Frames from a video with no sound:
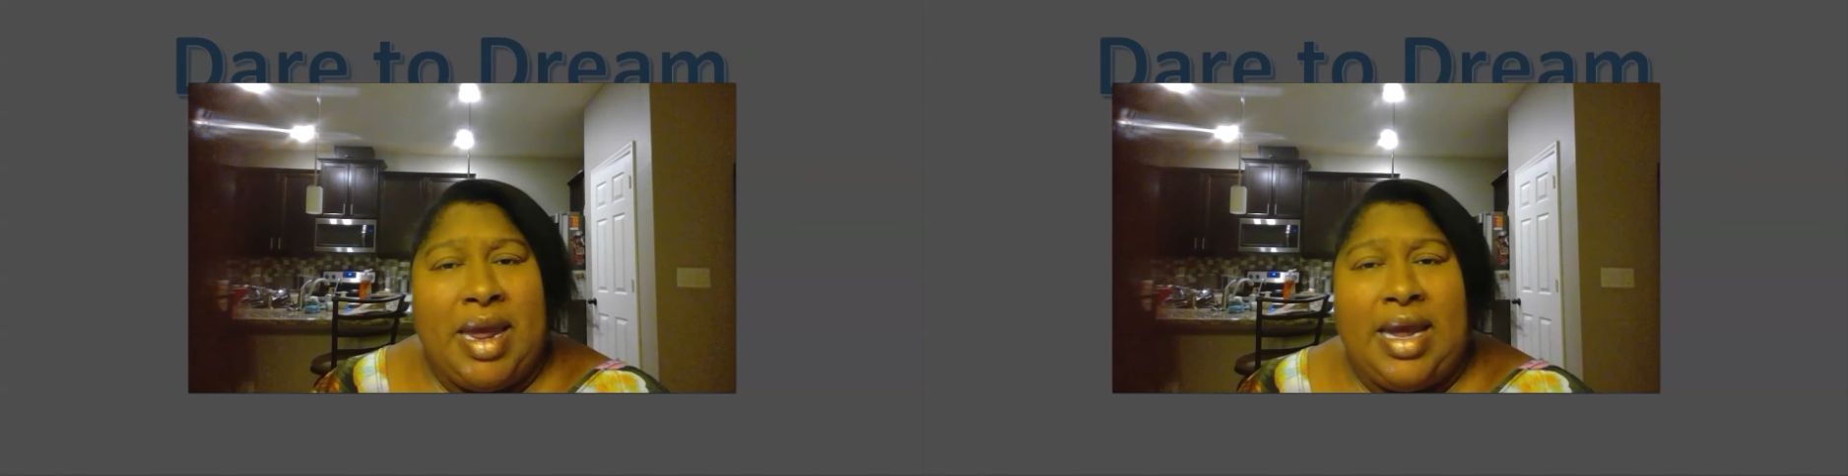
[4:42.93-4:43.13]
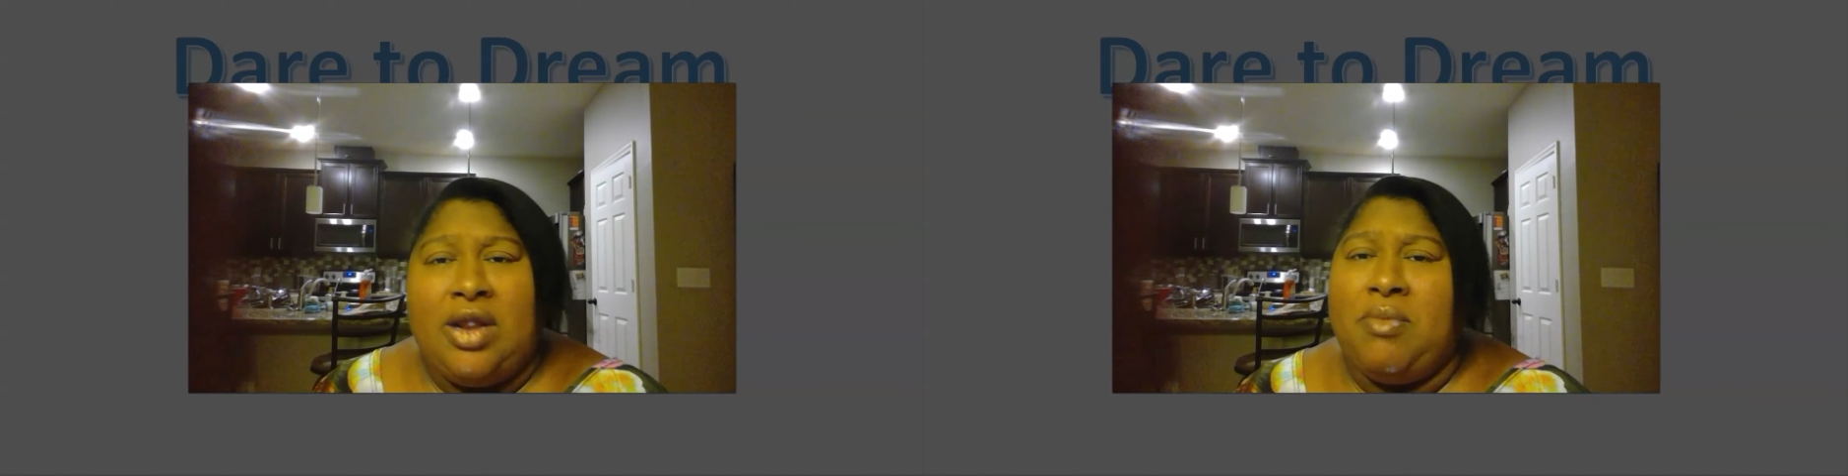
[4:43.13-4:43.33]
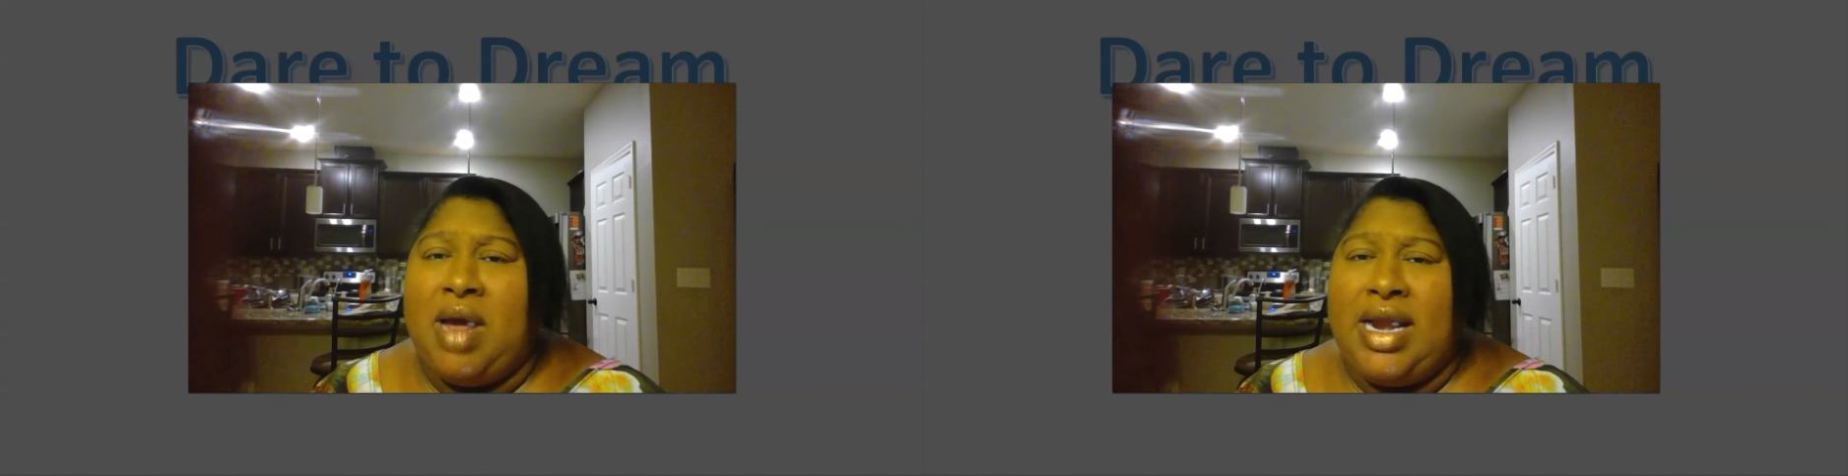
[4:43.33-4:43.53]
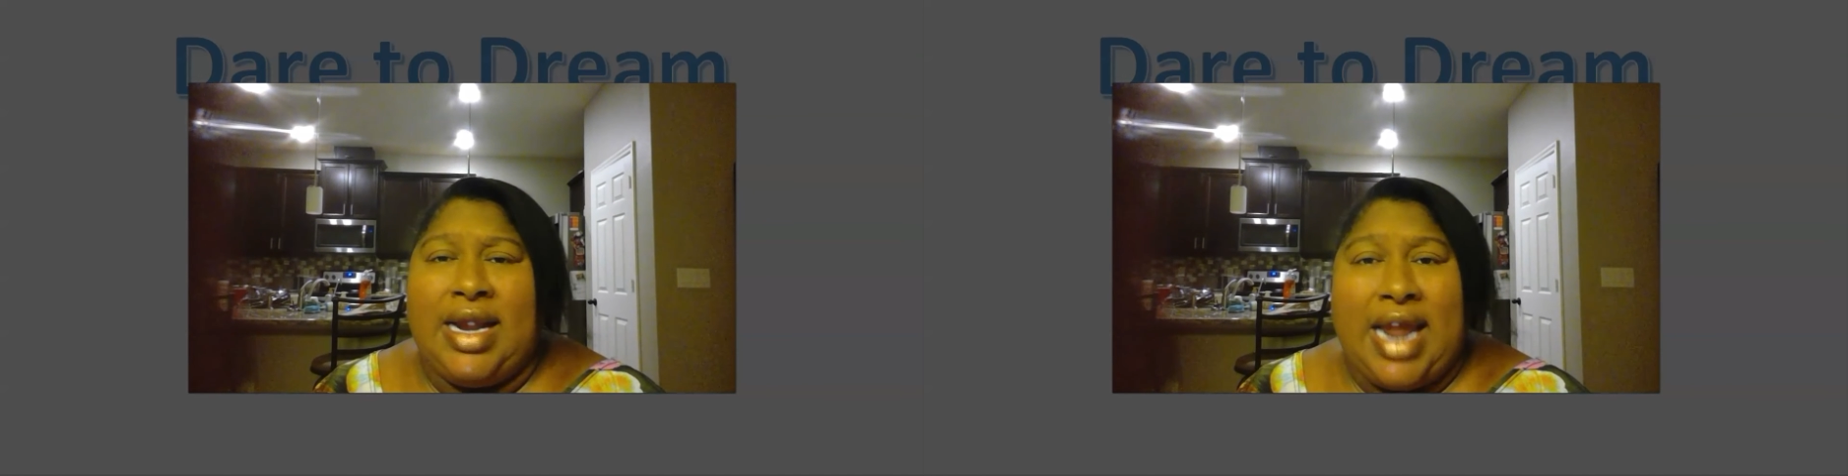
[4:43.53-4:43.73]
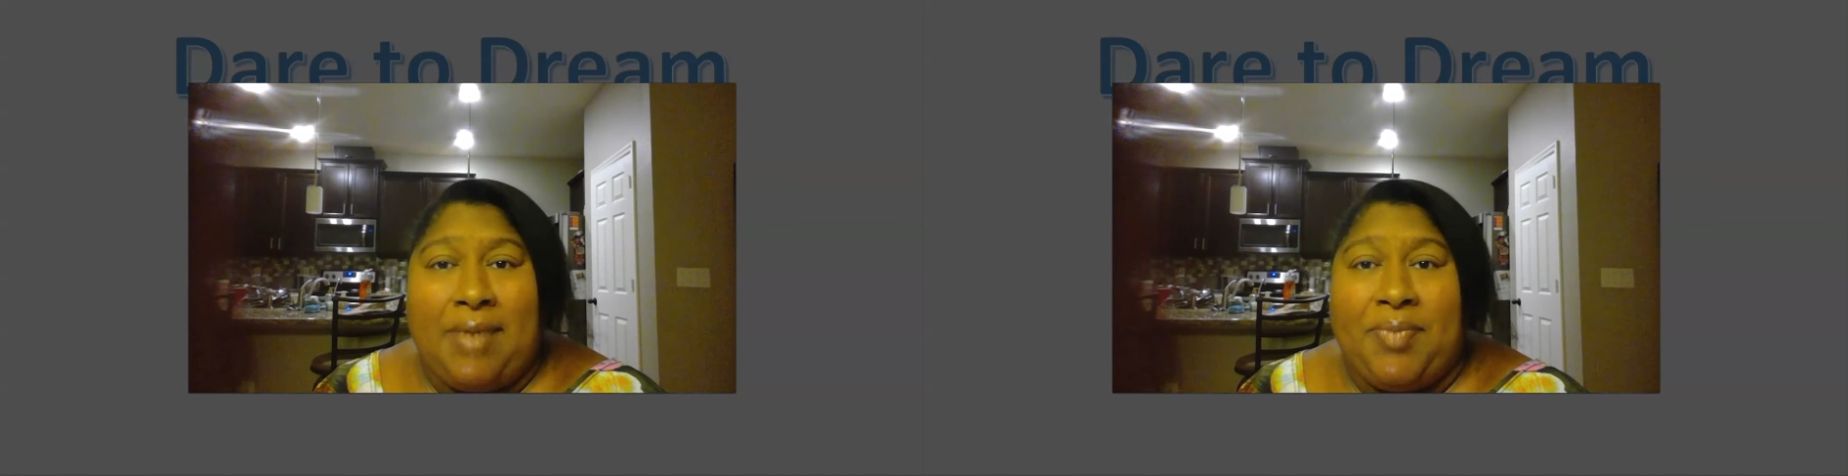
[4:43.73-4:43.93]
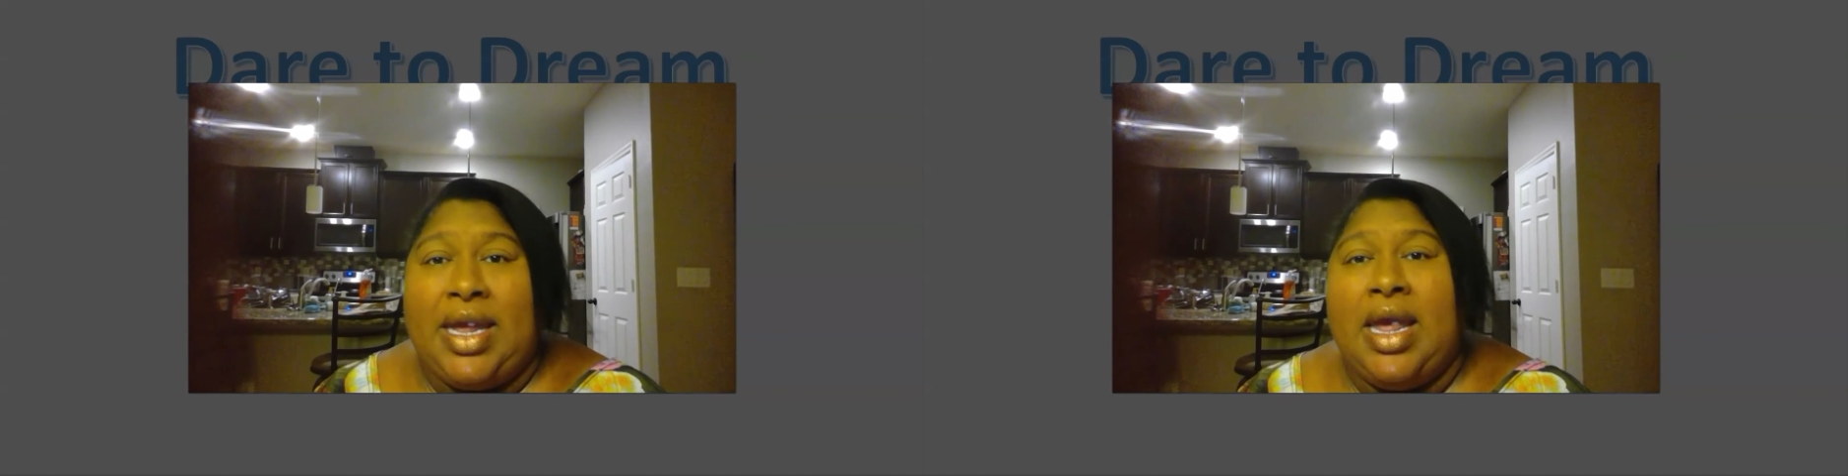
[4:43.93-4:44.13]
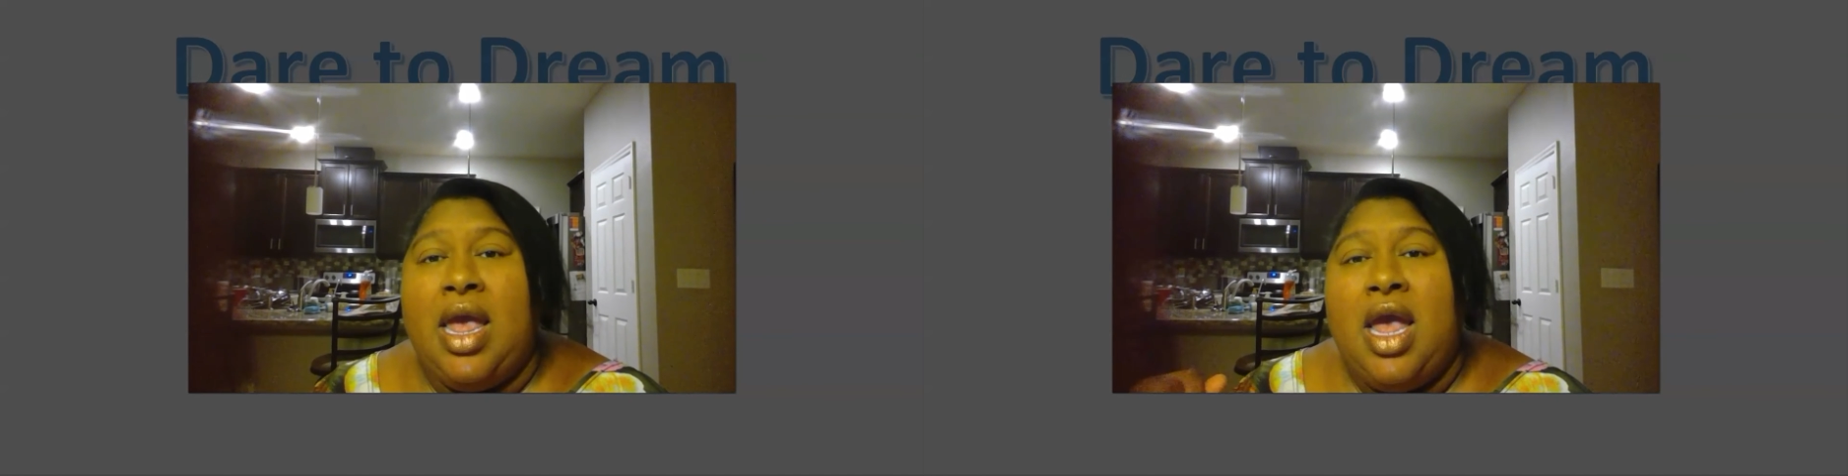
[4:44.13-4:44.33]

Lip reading: making their money and happy.